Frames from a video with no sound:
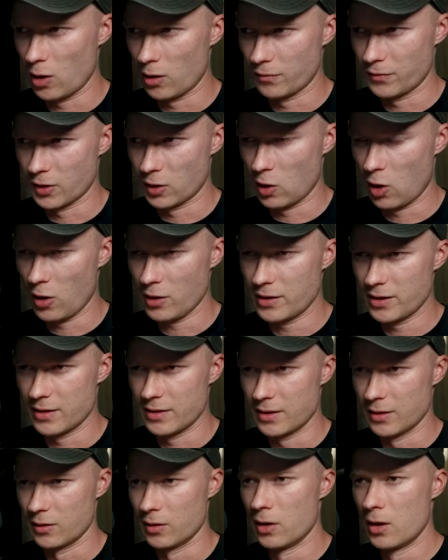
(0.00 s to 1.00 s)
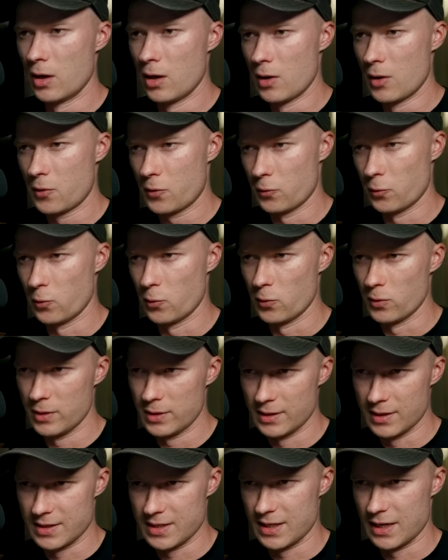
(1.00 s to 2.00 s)
all of the content here through
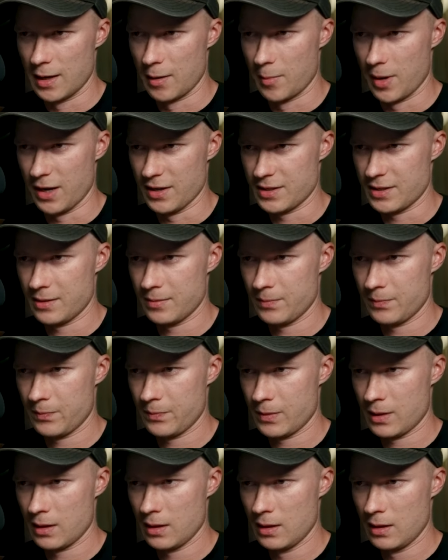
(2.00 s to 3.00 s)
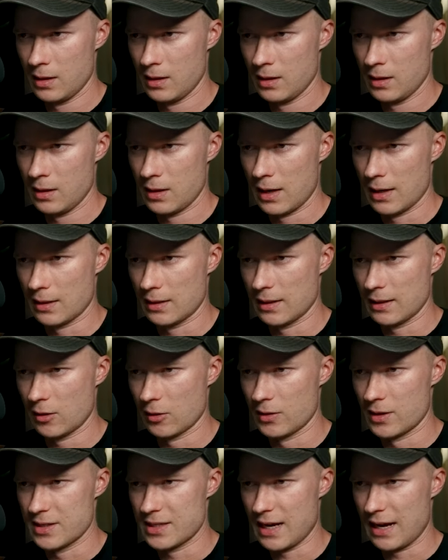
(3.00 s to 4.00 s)
the CMS. I
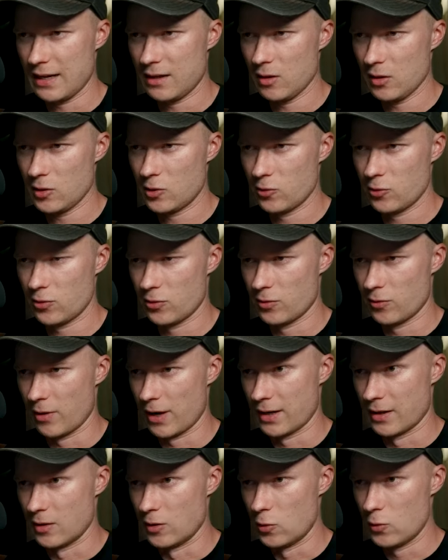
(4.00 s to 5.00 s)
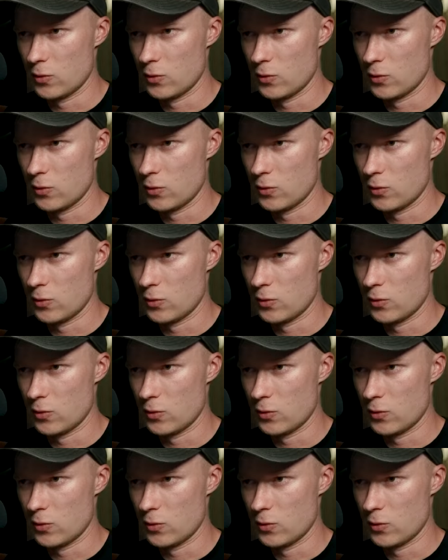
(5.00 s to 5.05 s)
click on this icon to create a